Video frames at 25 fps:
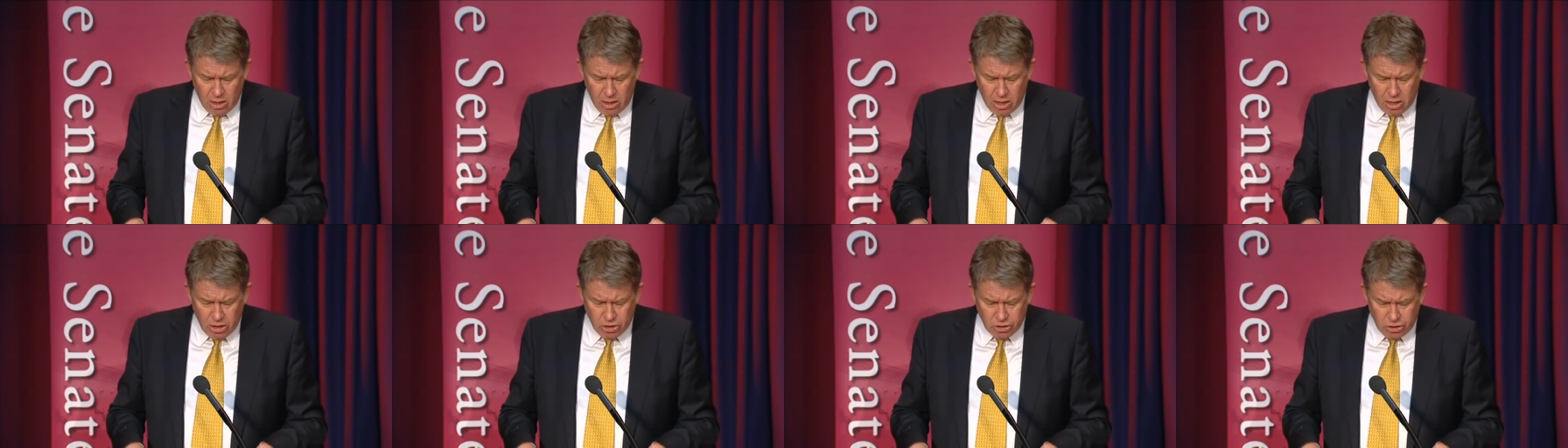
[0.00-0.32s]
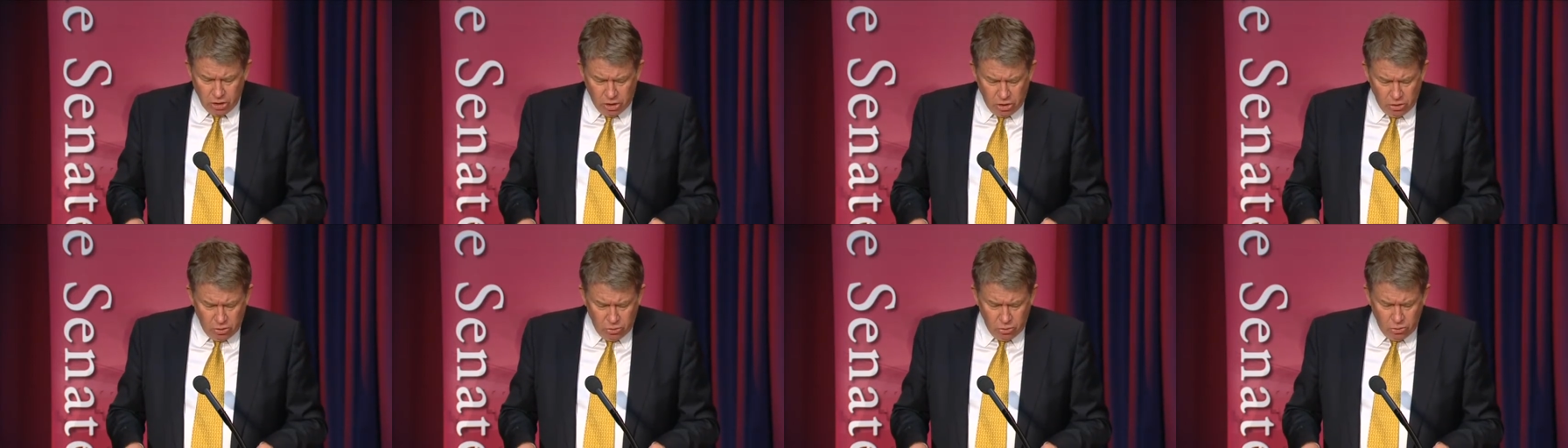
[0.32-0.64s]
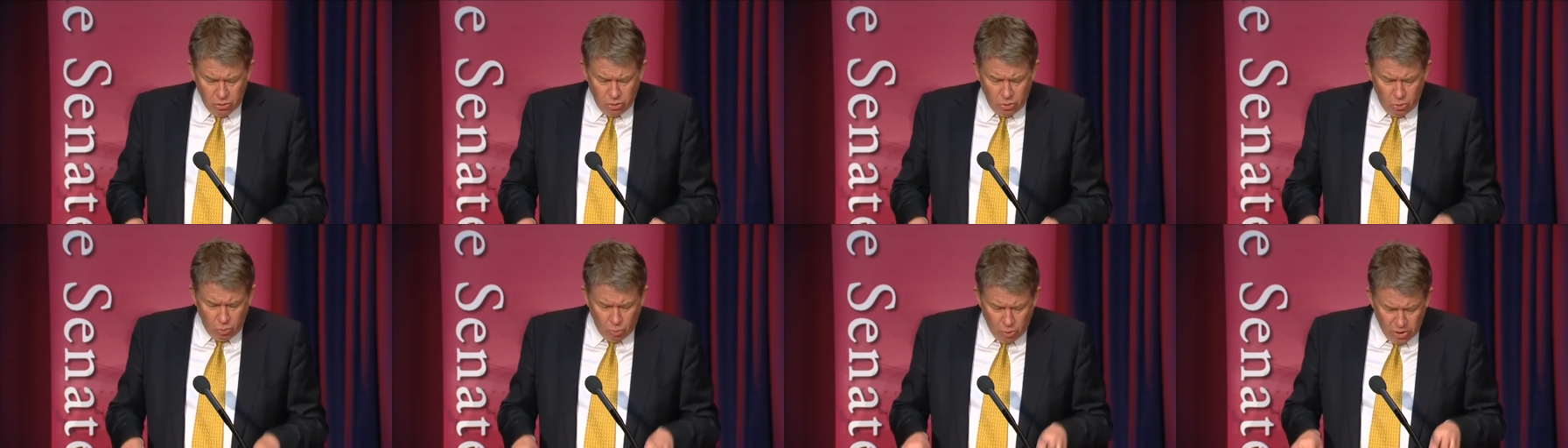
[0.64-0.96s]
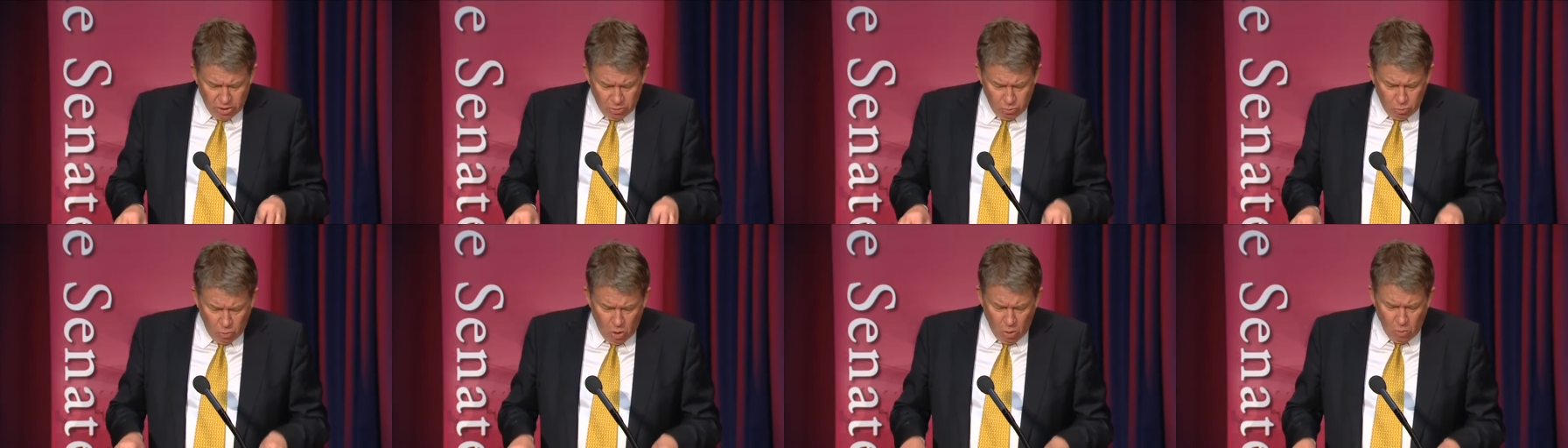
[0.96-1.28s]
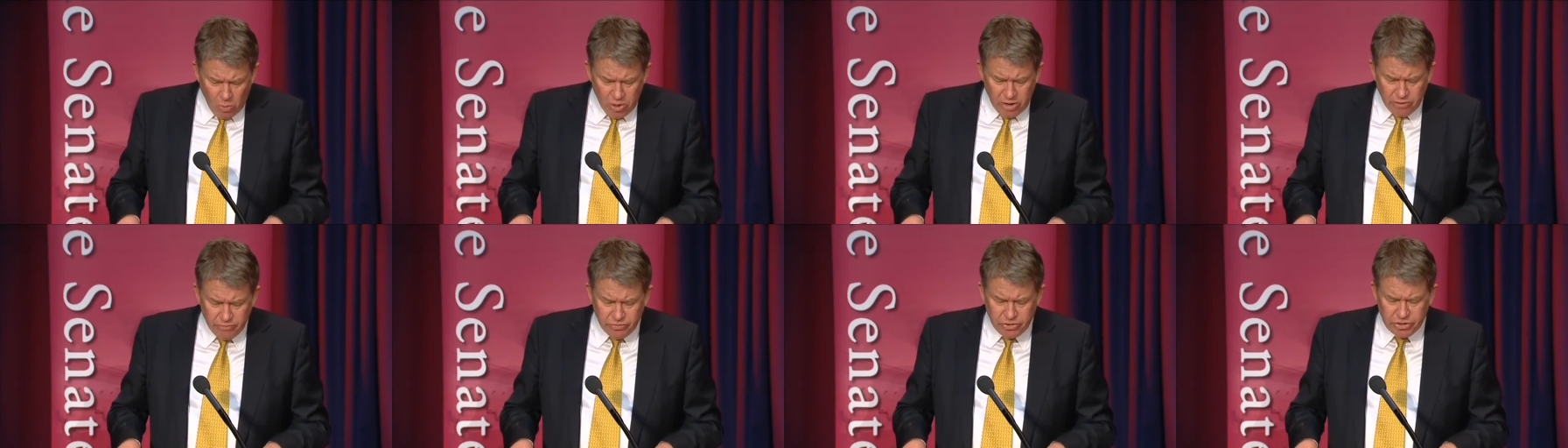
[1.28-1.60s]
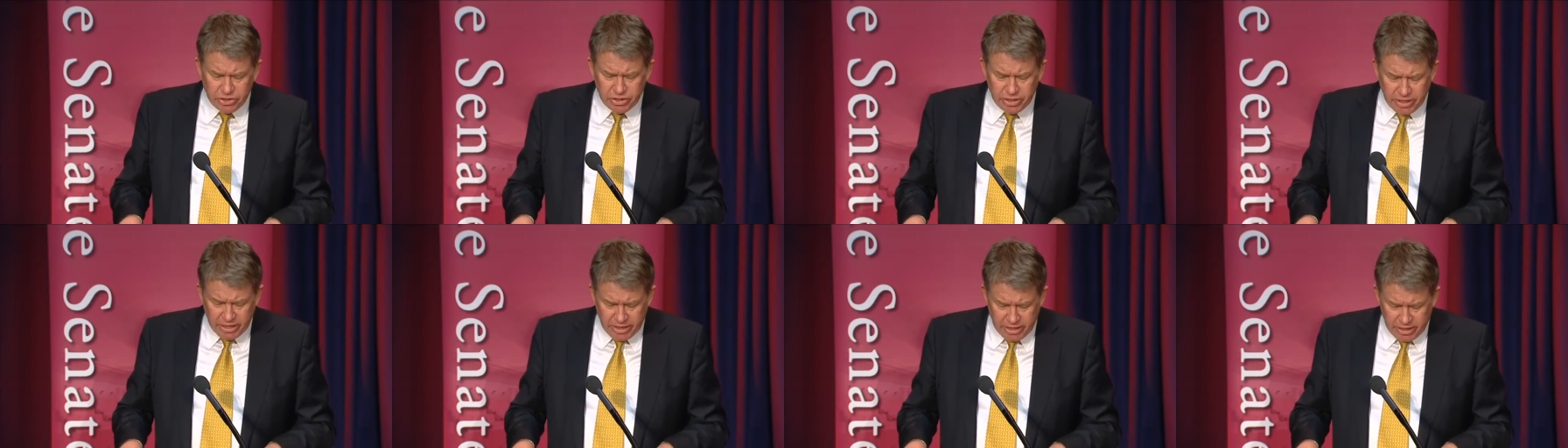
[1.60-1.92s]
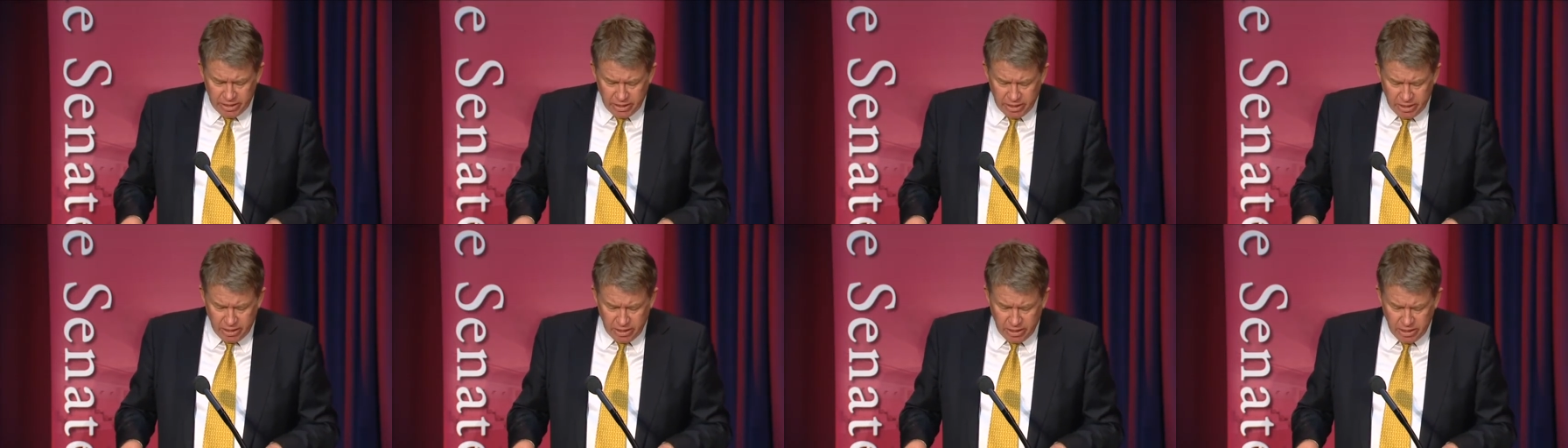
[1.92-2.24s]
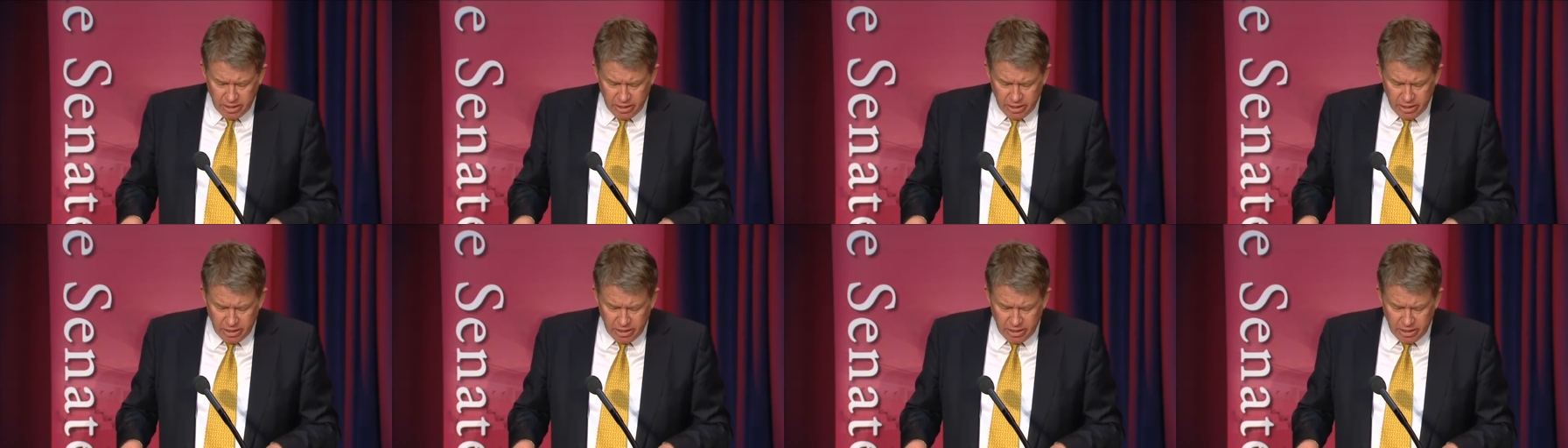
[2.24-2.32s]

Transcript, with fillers: So we, what we have seen